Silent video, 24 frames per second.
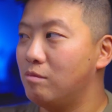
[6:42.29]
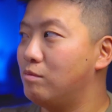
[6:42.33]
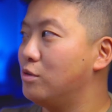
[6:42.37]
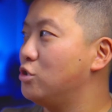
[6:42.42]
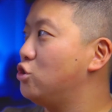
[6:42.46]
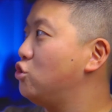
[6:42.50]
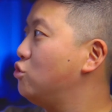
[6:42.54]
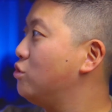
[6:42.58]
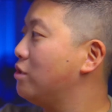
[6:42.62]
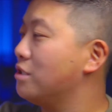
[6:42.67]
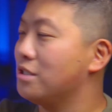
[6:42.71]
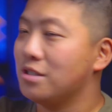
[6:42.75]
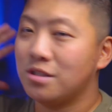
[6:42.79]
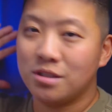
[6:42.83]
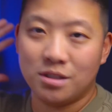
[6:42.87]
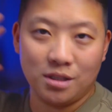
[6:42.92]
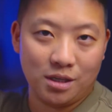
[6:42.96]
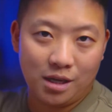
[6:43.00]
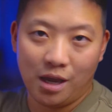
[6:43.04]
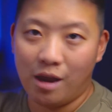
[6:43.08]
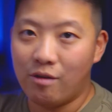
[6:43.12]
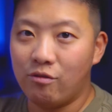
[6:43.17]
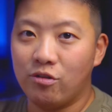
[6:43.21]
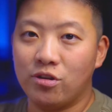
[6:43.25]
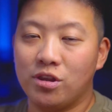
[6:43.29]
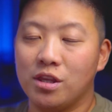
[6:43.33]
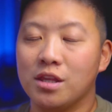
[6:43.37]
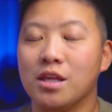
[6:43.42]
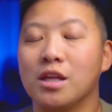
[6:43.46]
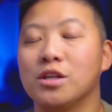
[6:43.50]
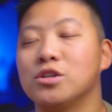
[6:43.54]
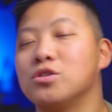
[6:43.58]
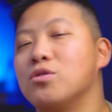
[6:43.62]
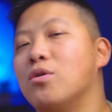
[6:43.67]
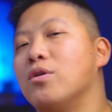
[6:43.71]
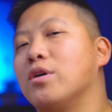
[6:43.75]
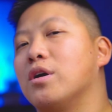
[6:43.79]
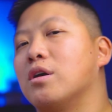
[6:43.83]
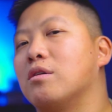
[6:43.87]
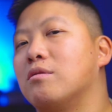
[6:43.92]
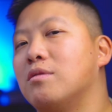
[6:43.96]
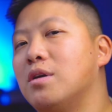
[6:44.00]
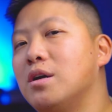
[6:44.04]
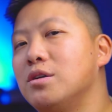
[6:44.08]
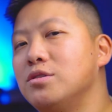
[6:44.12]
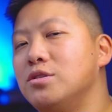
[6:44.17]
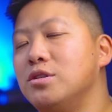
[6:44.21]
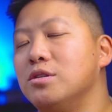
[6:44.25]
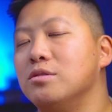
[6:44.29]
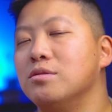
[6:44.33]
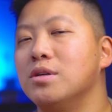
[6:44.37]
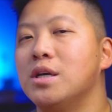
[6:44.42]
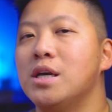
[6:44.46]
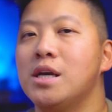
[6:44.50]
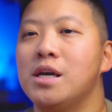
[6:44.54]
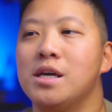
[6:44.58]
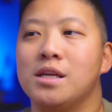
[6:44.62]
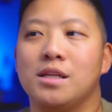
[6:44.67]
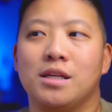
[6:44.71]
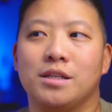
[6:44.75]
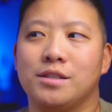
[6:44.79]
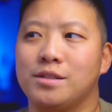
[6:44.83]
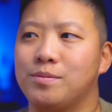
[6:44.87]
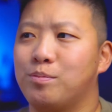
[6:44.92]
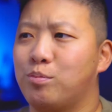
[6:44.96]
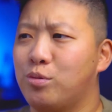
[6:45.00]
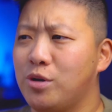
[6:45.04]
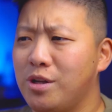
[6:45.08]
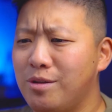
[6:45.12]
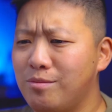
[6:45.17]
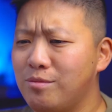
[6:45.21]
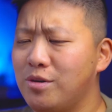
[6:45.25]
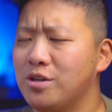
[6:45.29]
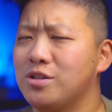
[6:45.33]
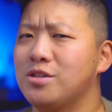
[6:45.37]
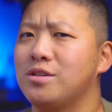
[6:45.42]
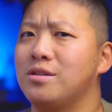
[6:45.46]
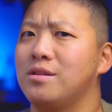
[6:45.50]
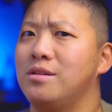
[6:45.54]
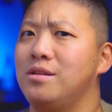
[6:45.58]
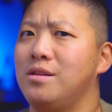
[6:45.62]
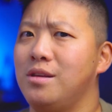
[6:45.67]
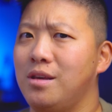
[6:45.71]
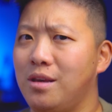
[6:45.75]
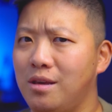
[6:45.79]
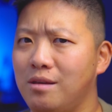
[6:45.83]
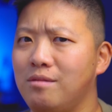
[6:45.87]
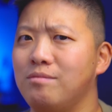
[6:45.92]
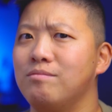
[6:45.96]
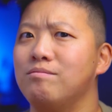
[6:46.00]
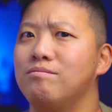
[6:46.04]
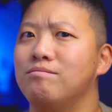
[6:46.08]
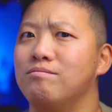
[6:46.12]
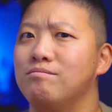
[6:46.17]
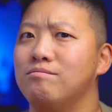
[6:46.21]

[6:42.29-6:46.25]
but you can see everything that's going on around you. That's pretty much the